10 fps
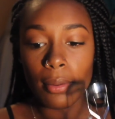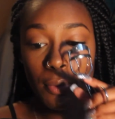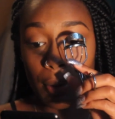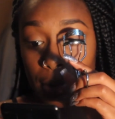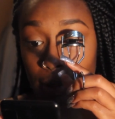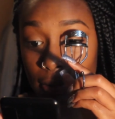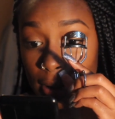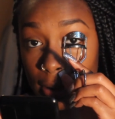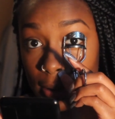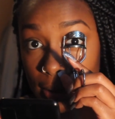more
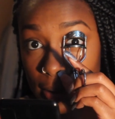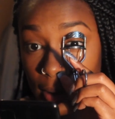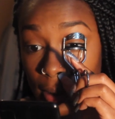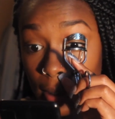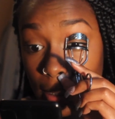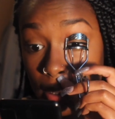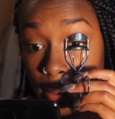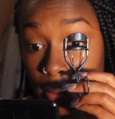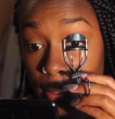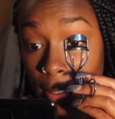beautifully
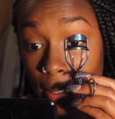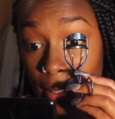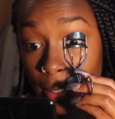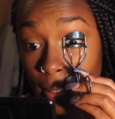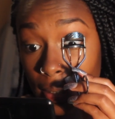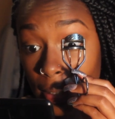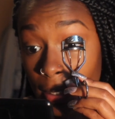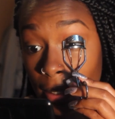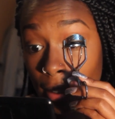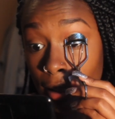and
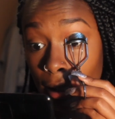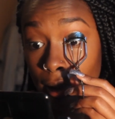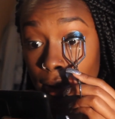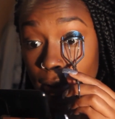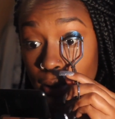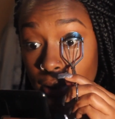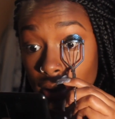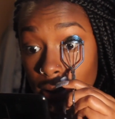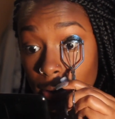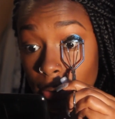just
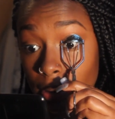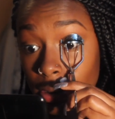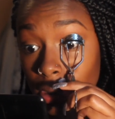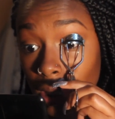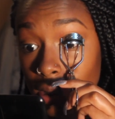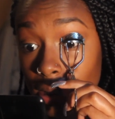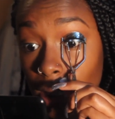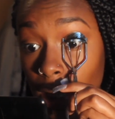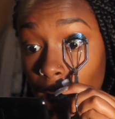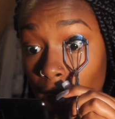look gorgeous.
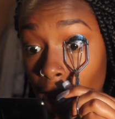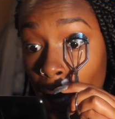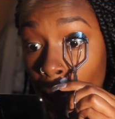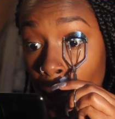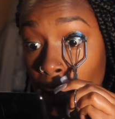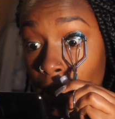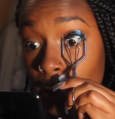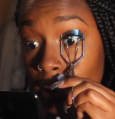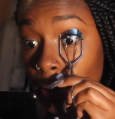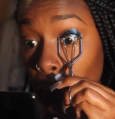
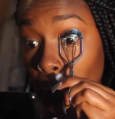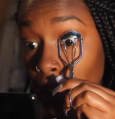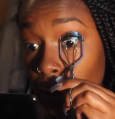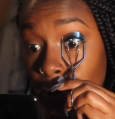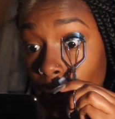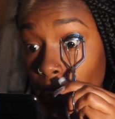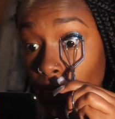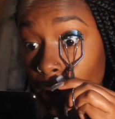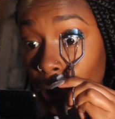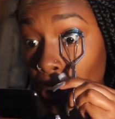Because what else do we
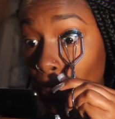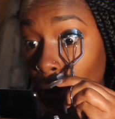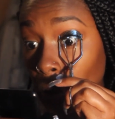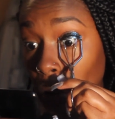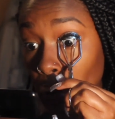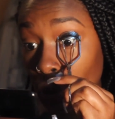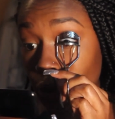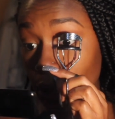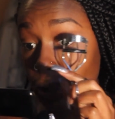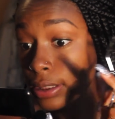want to do but look
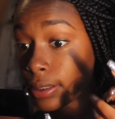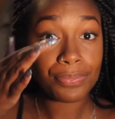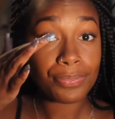gorgeous?